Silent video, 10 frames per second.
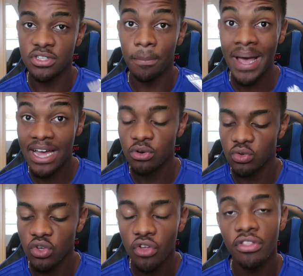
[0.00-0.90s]
the
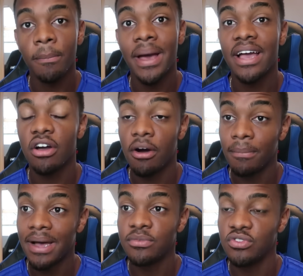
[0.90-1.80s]
paddles on the back are
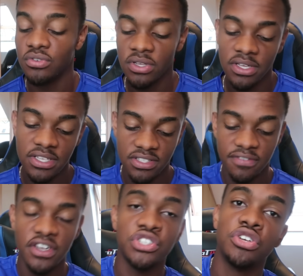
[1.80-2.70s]
mapped to. So
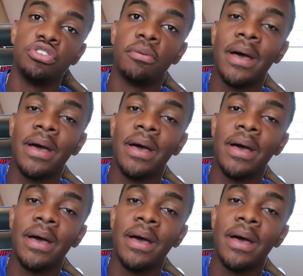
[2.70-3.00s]
if I show you the